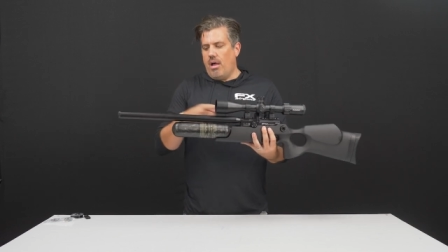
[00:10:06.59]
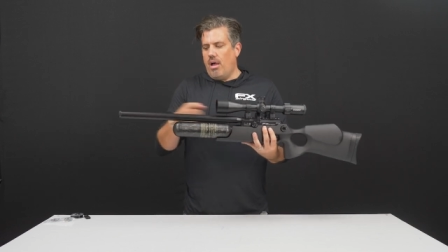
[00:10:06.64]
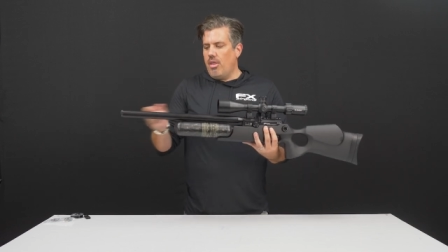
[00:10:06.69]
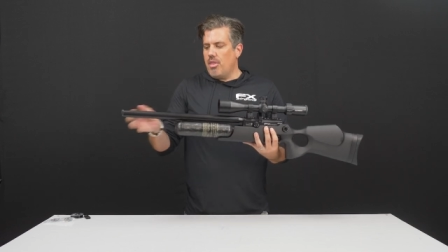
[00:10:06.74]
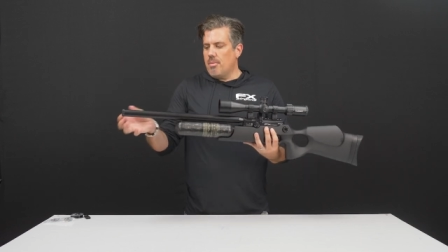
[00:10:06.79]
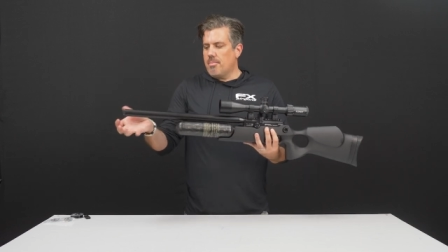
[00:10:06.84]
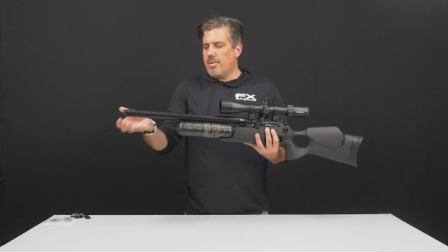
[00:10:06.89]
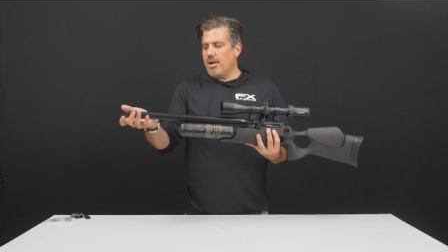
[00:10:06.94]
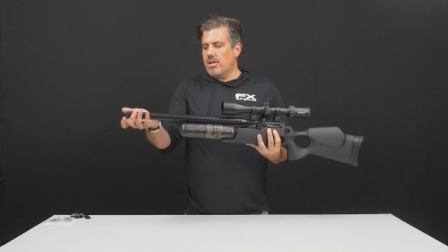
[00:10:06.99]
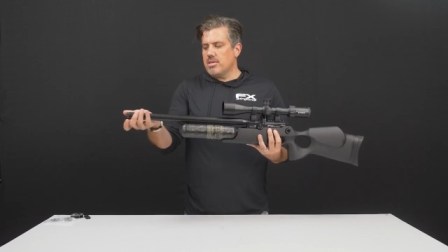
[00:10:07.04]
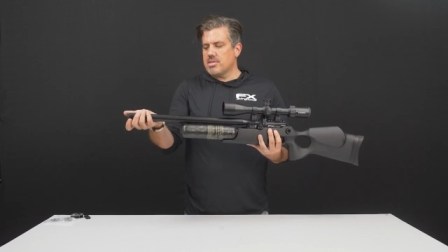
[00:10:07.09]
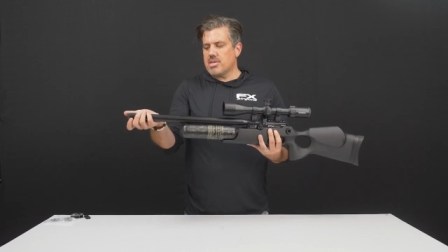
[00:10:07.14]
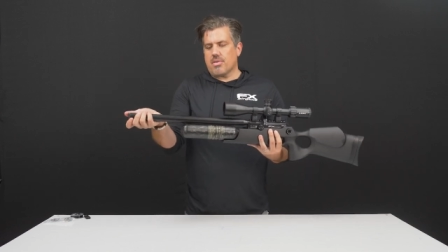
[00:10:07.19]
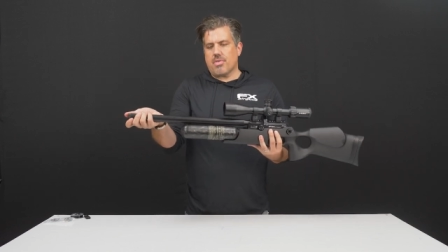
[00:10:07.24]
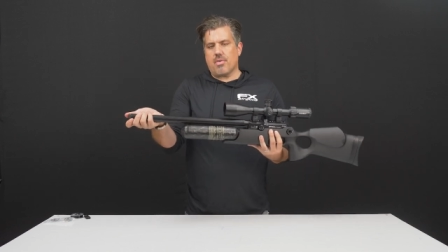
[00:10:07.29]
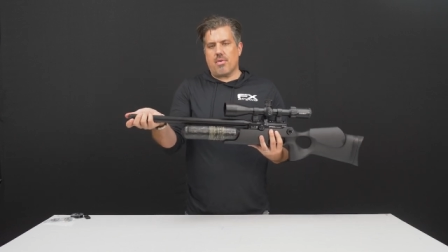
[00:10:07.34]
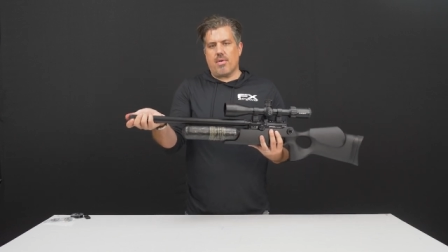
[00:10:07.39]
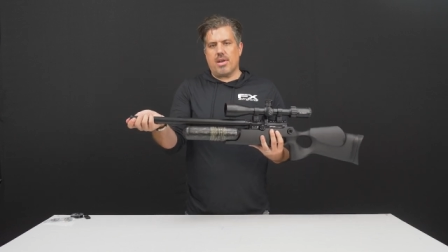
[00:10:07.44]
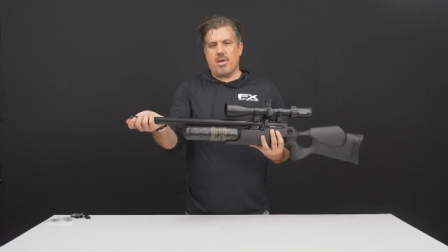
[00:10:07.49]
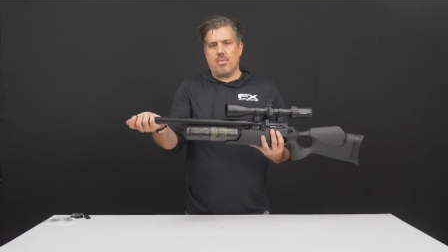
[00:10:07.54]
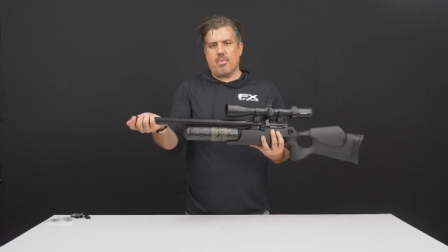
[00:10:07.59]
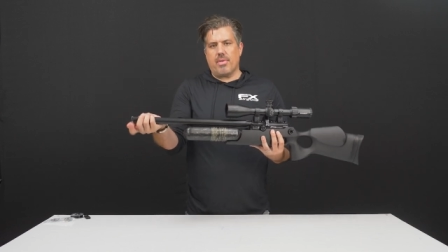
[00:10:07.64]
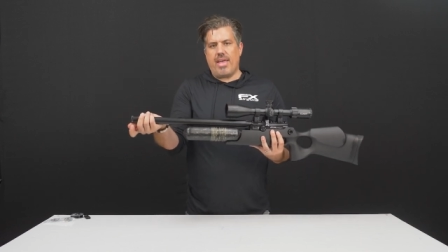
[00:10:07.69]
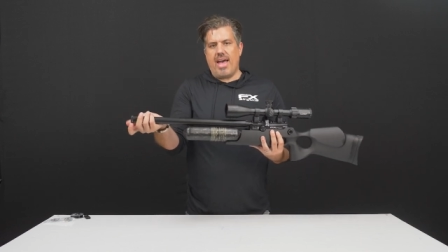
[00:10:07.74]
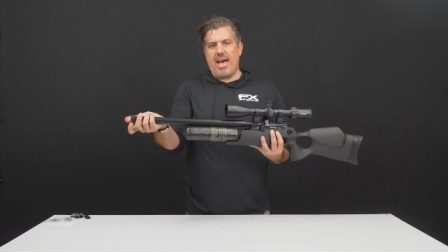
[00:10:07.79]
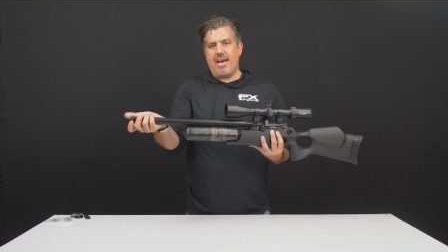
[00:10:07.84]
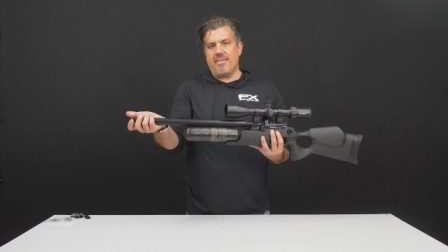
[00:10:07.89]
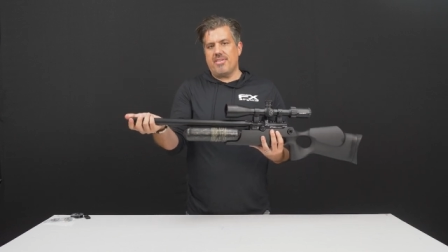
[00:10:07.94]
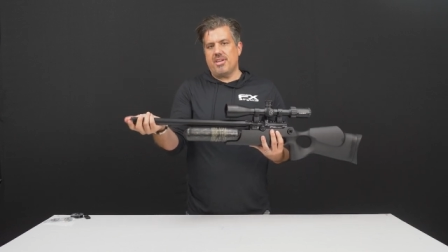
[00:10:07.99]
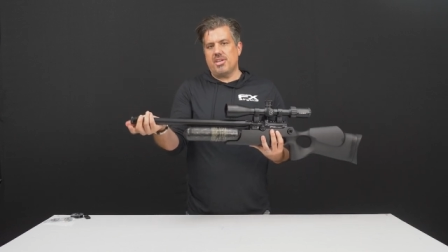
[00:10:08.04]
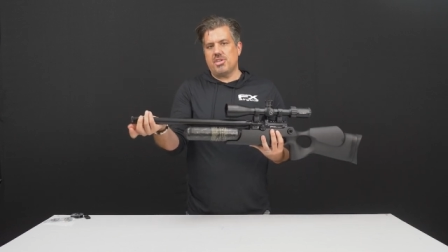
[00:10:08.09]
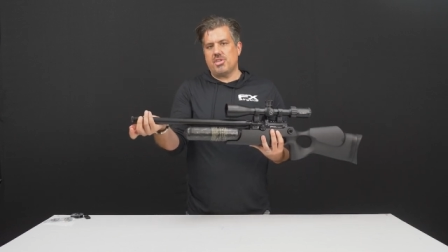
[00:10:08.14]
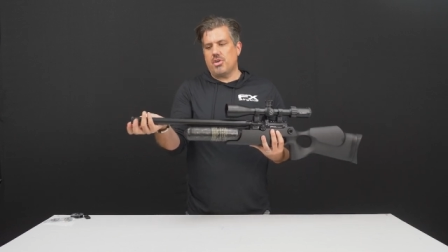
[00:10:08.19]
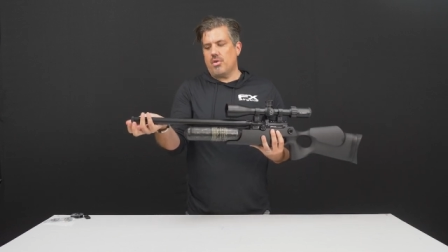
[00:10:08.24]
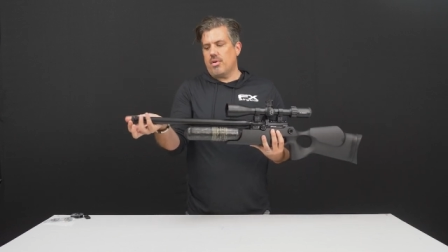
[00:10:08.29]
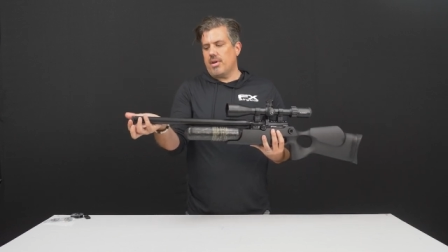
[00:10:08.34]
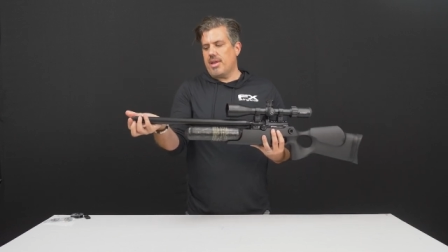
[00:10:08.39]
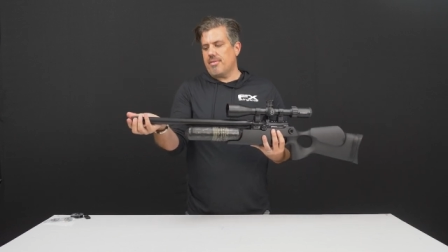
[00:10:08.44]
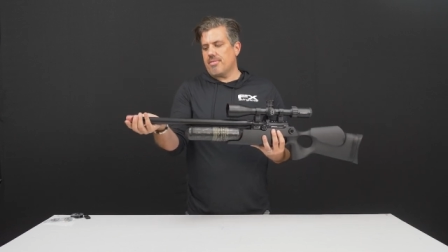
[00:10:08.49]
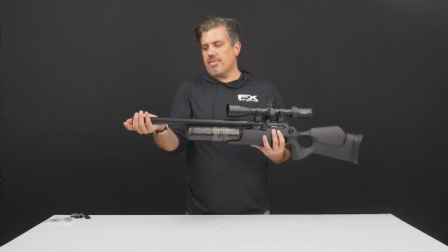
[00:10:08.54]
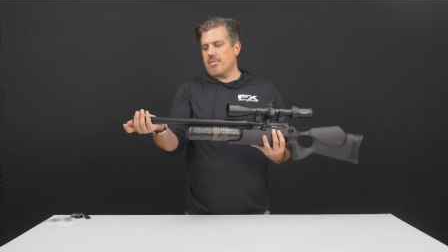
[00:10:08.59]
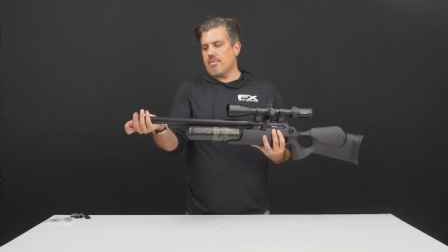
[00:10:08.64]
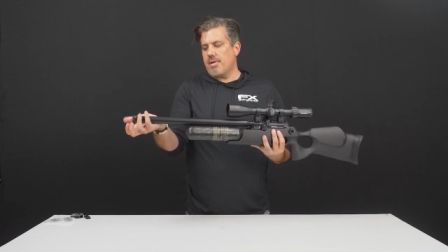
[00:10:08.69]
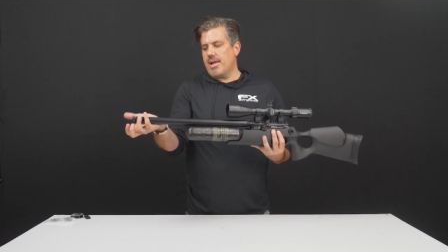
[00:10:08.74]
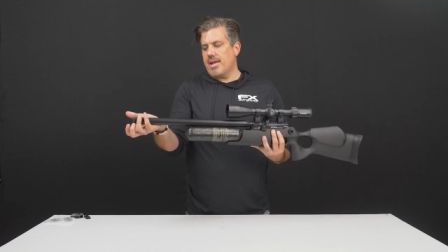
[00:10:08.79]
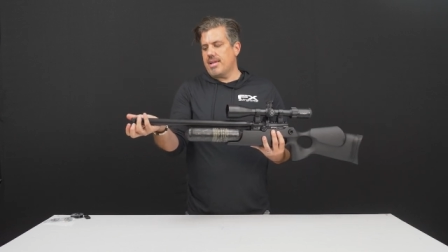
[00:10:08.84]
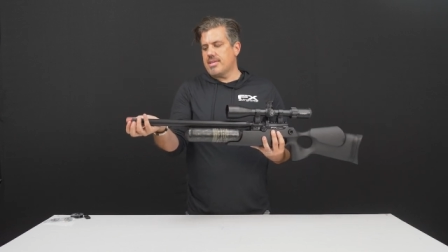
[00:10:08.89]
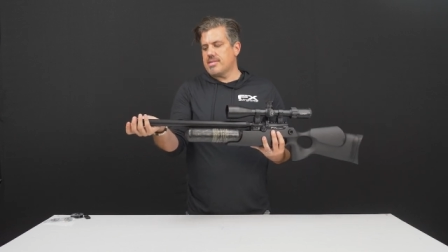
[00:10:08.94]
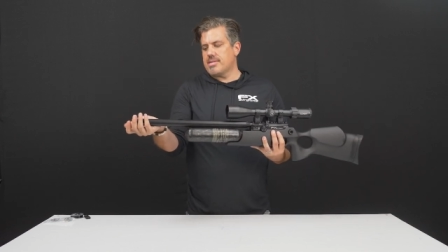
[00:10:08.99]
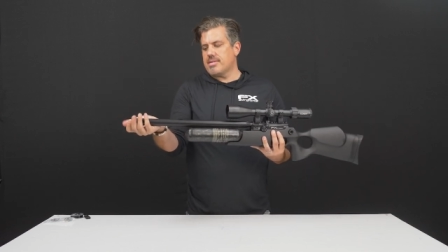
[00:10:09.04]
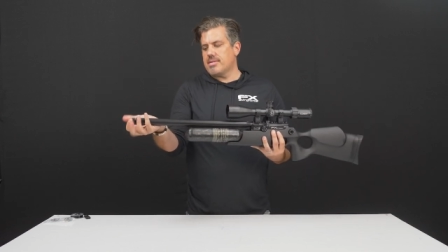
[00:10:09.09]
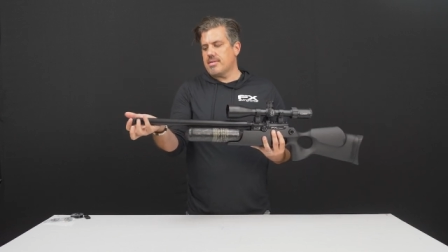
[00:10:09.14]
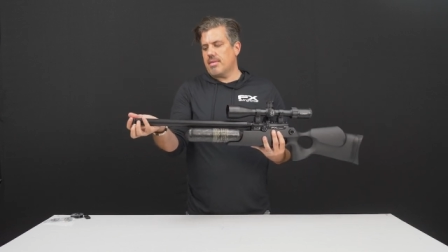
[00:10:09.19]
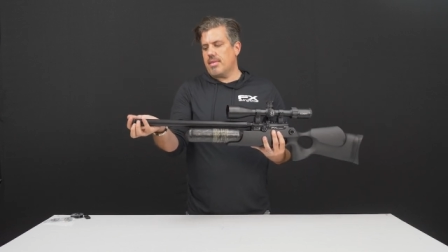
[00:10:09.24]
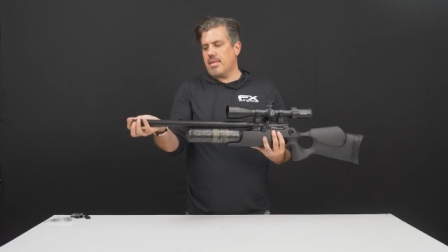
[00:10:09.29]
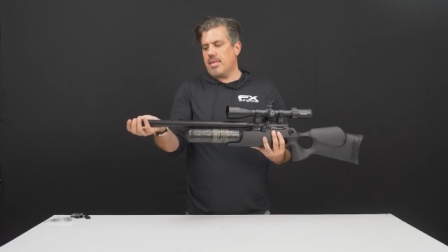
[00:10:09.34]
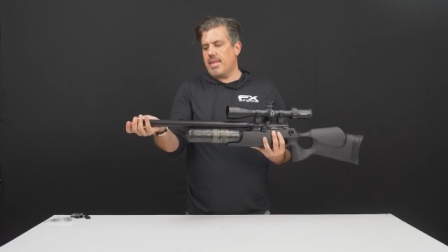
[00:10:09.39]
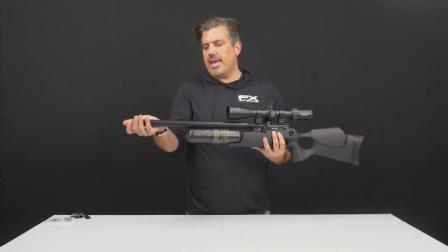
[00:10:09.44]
All the barrels are threaded with half-inch UNF threads.